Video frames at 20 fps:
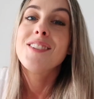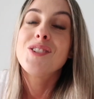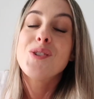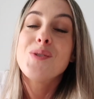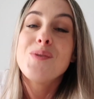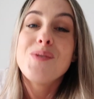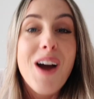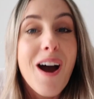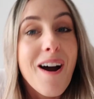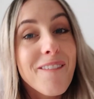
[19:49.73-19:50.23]
Do
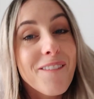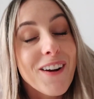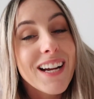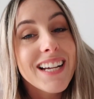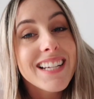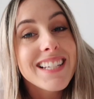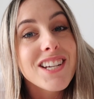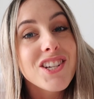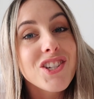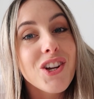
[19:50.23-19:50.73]
not
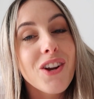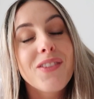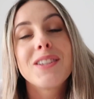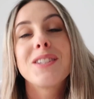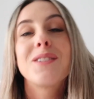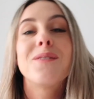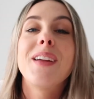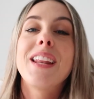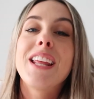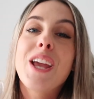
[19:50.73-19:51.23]
forget to share
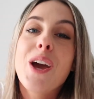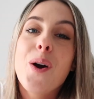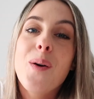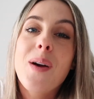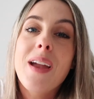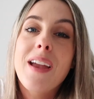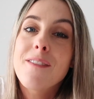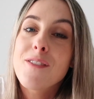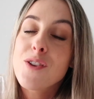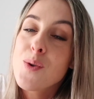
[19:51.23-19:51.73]
this video if